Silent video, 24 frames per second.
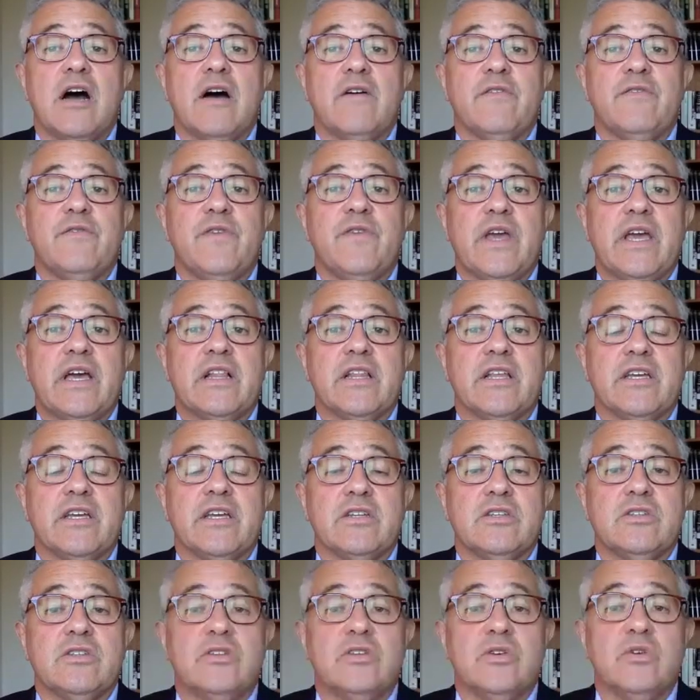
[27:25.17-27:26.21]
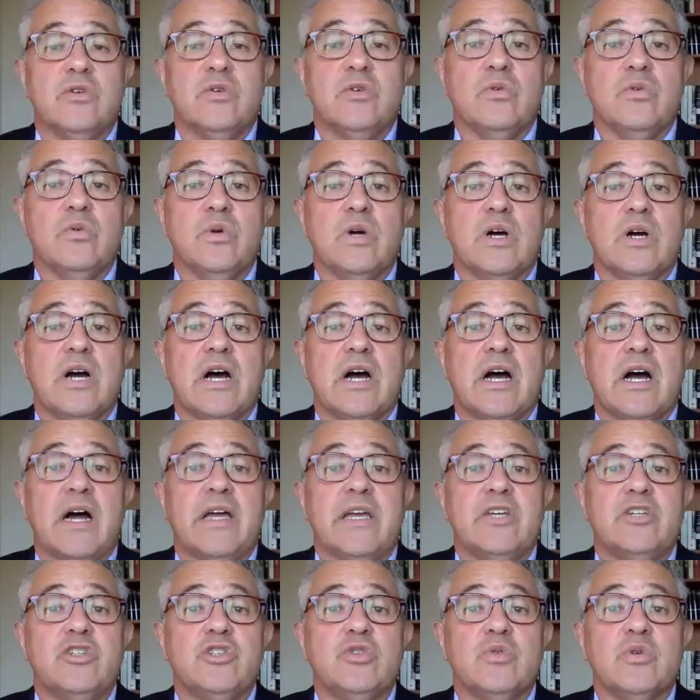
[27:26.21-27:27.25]
failing to
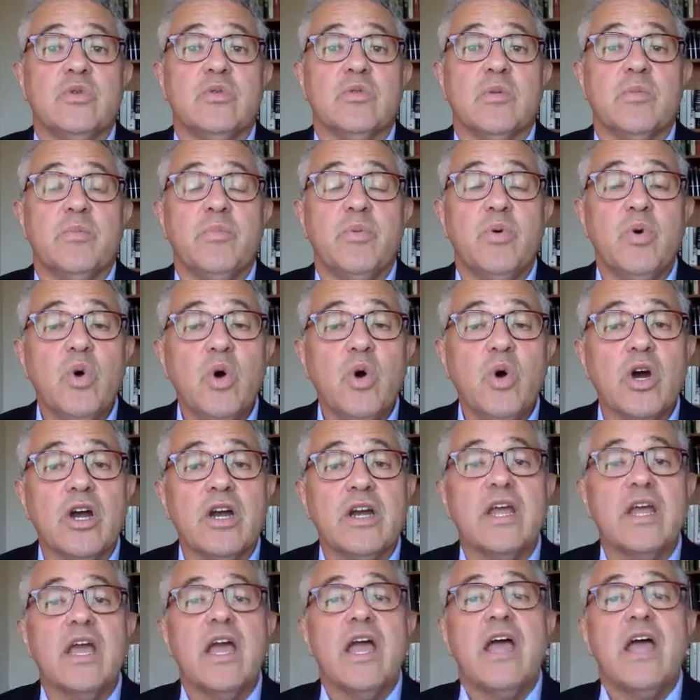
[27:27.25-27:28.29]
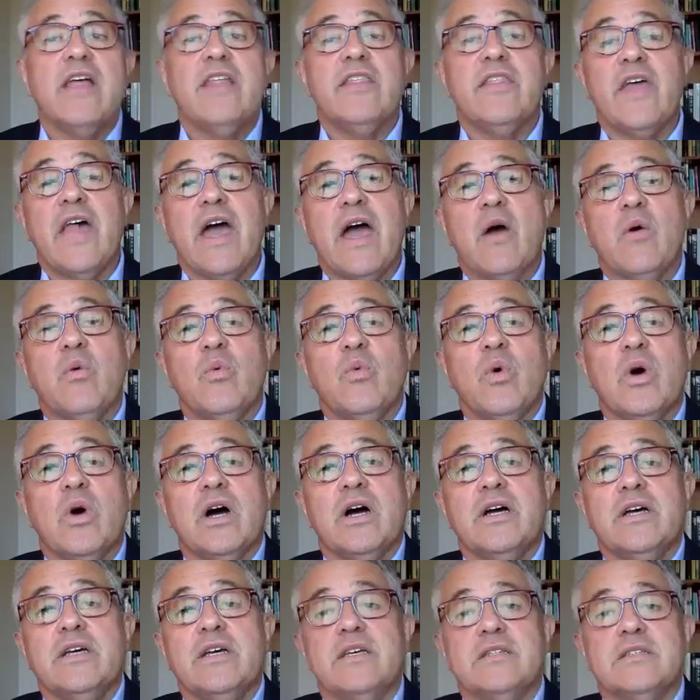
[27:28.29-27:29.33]
issue a report that
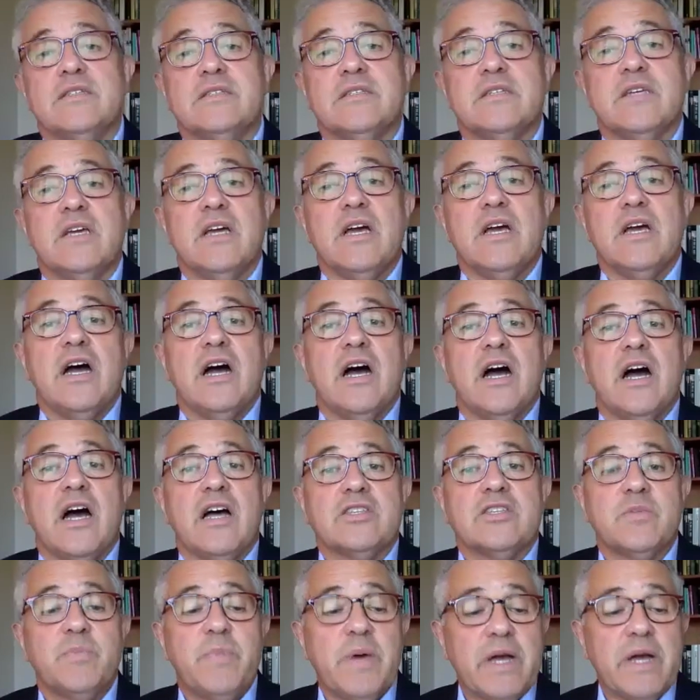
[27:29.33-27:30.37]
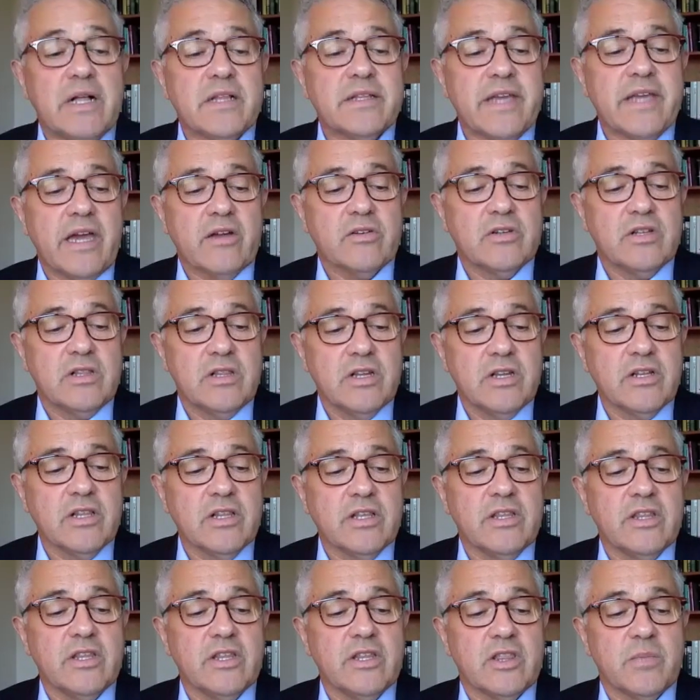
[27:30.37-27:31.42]
was spelled out clearly
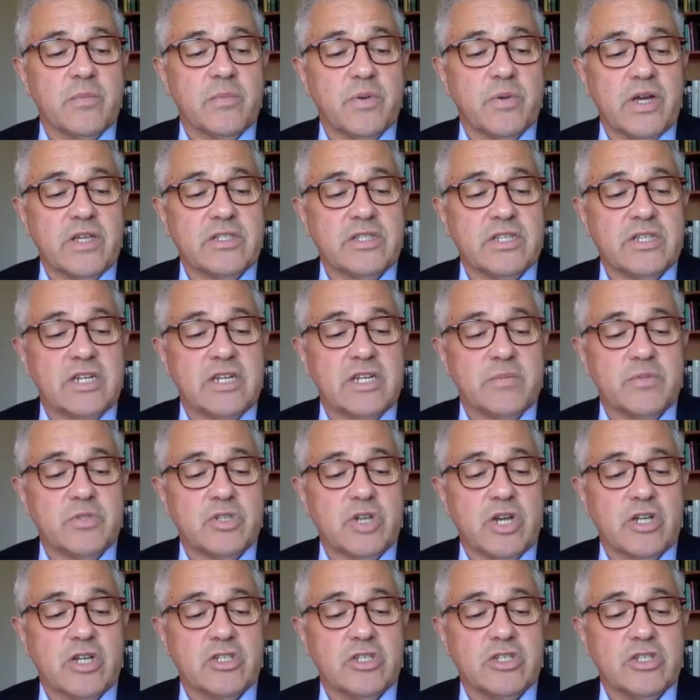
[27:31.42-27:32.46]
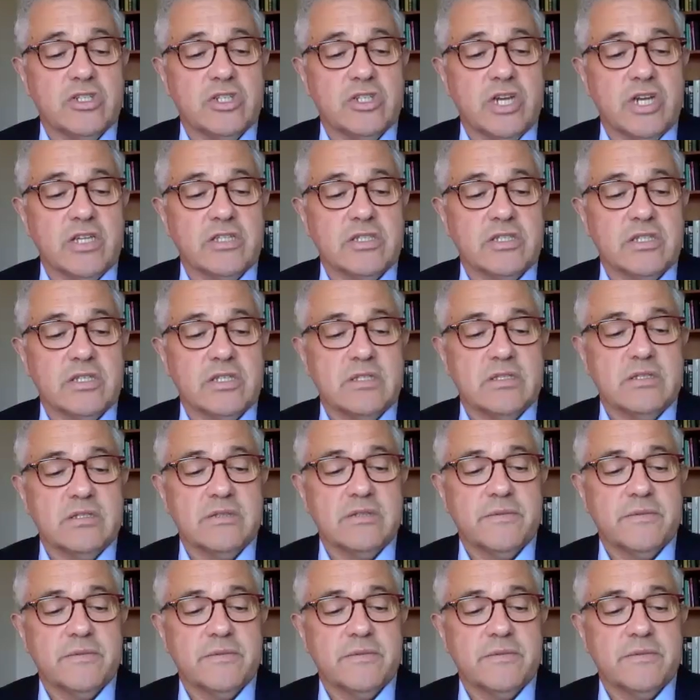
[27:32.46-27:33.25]
that the president obstructed justice.